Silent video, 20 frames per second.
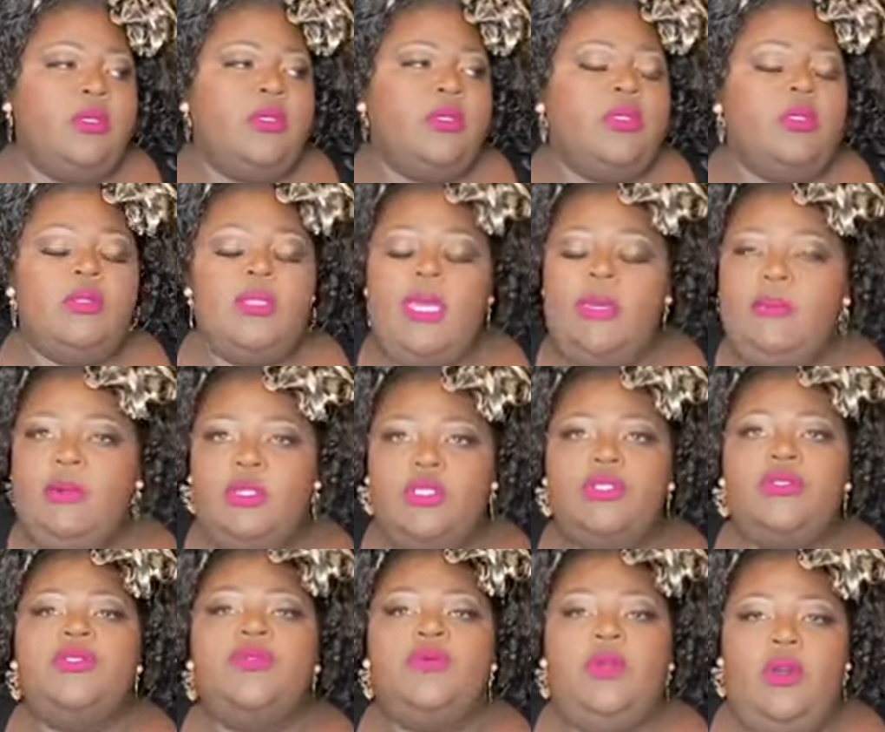No, not
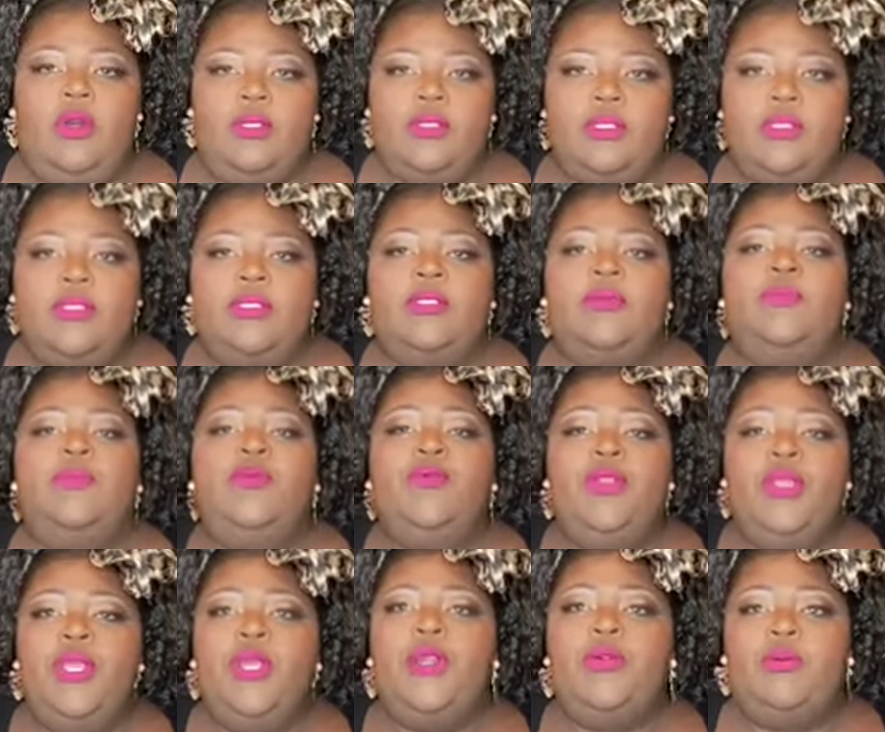Marshall's, Ross.
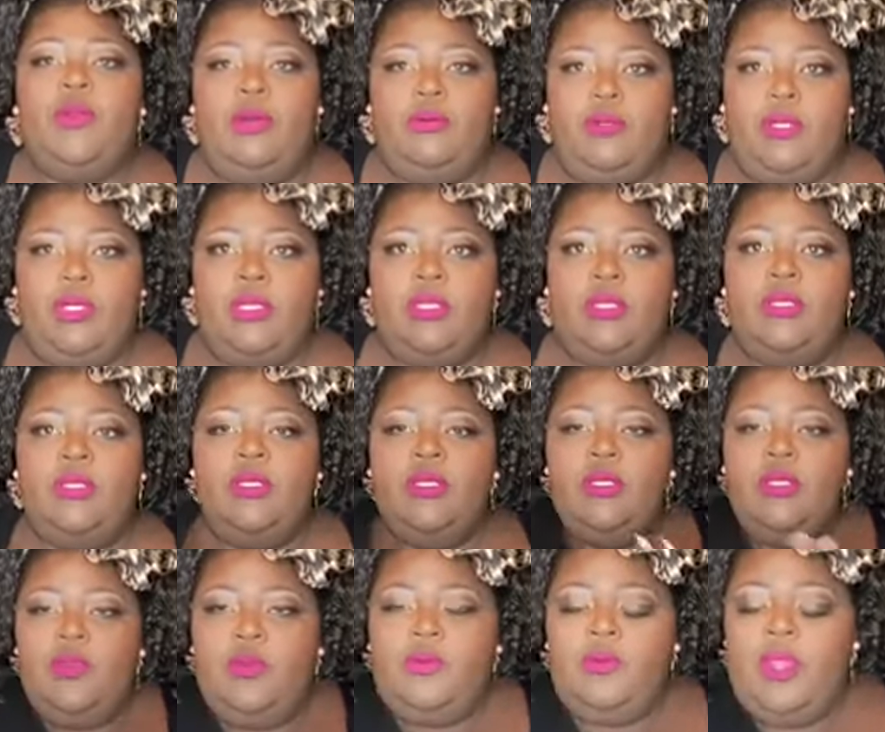Pre-corona,
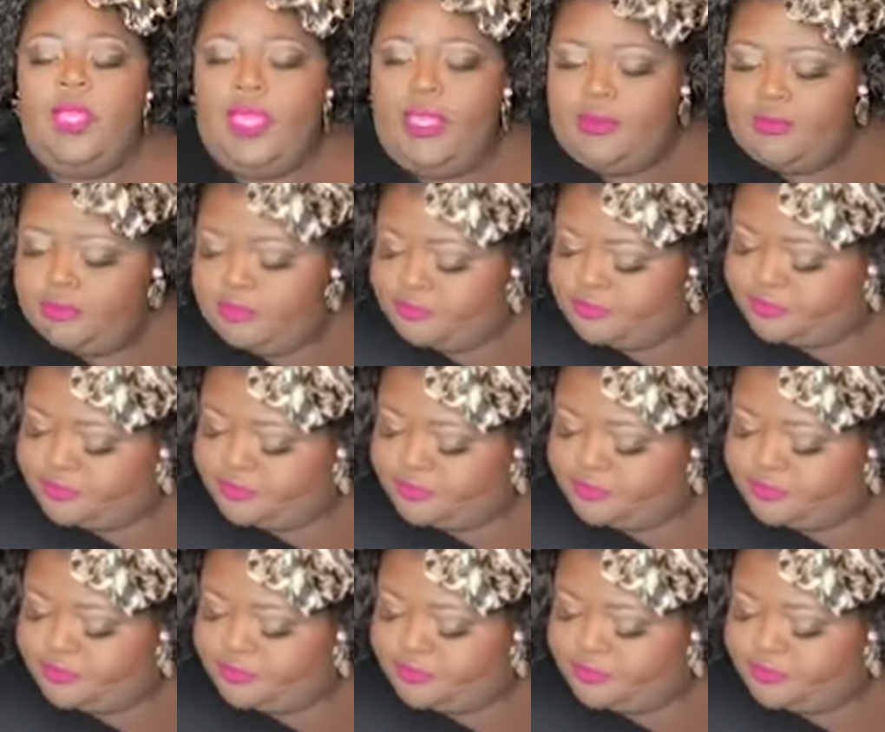right?